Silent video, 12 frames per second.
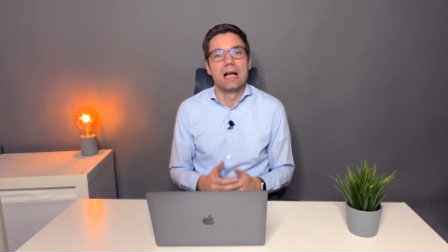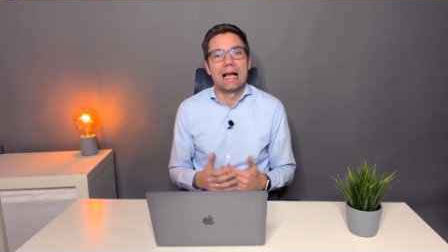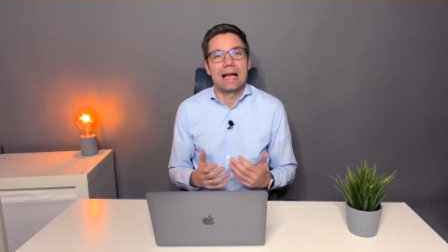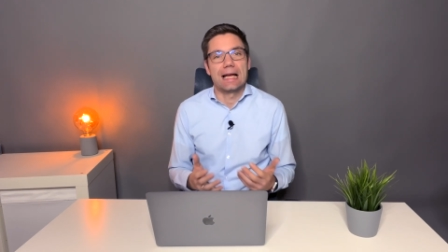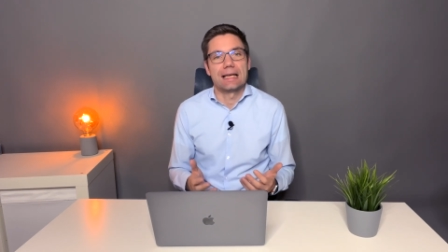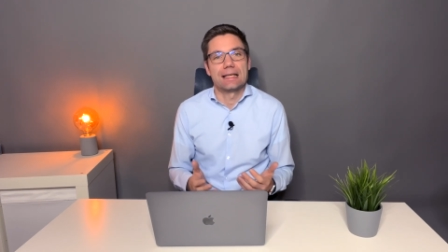
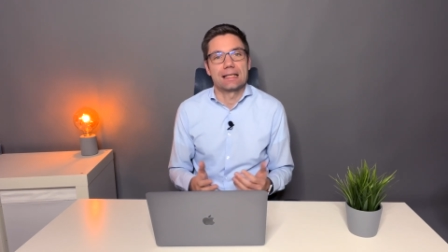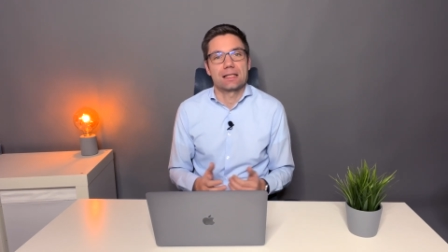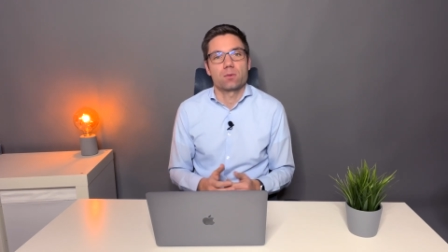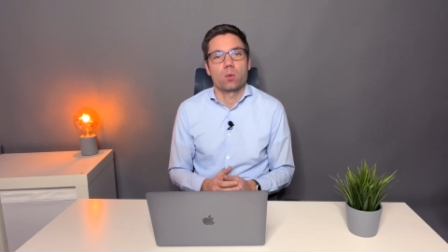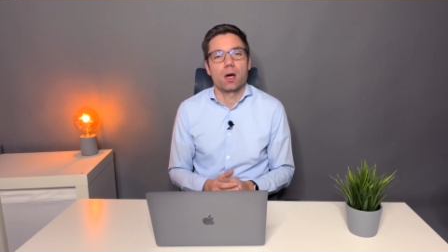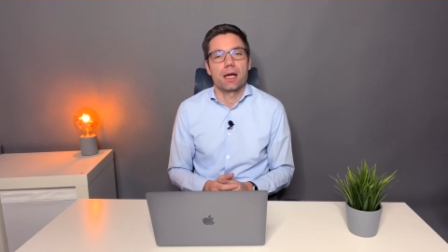And that's
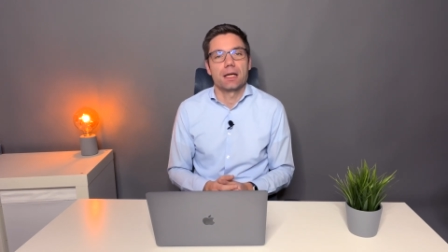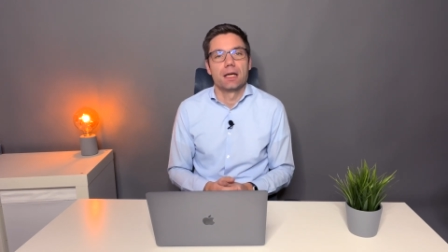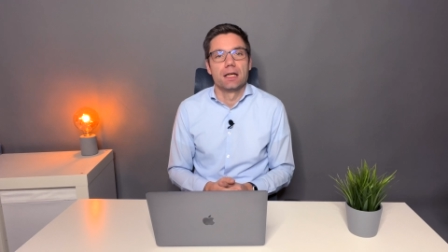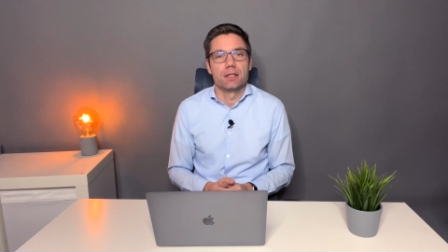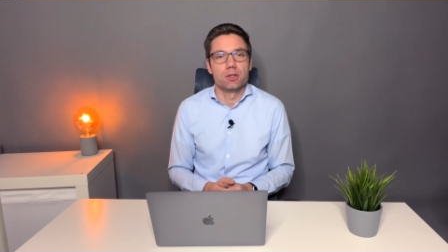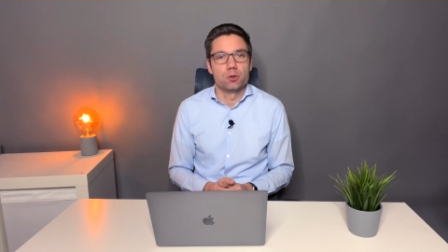why
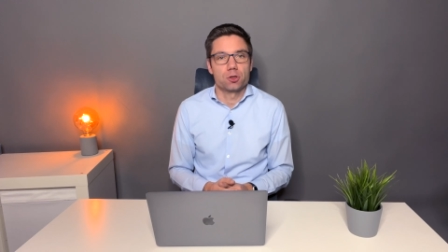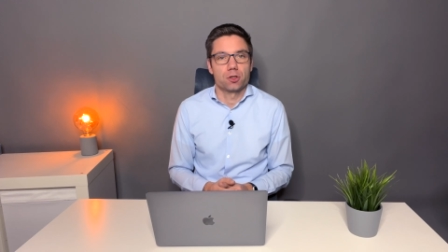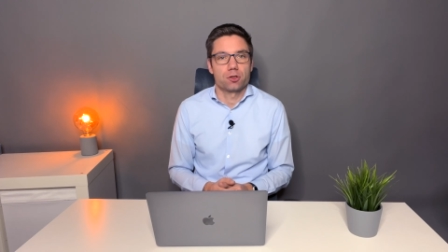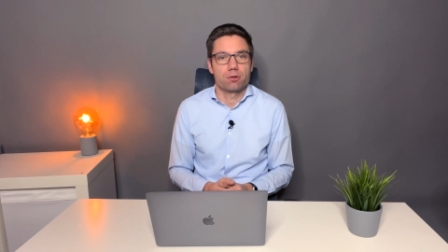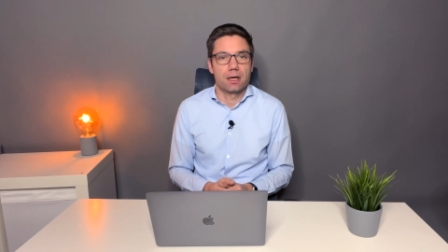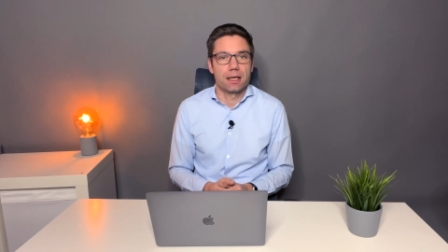you should
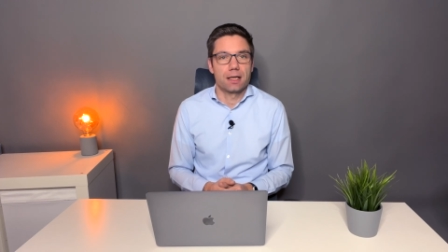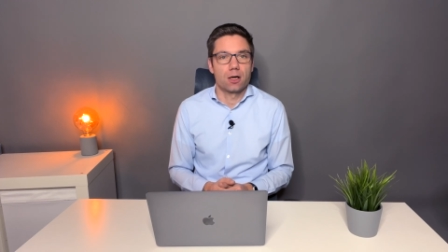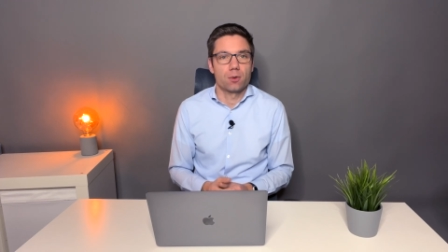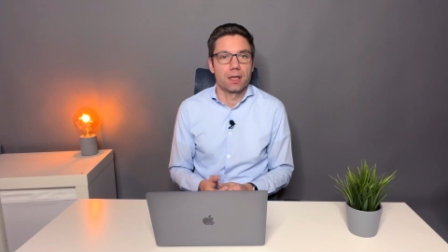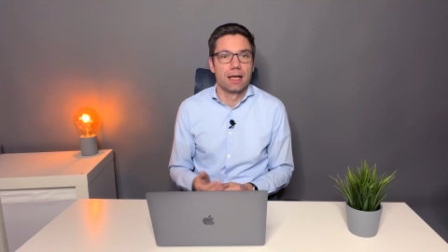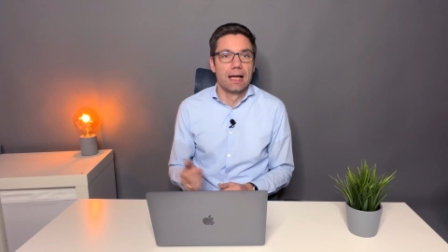try it out.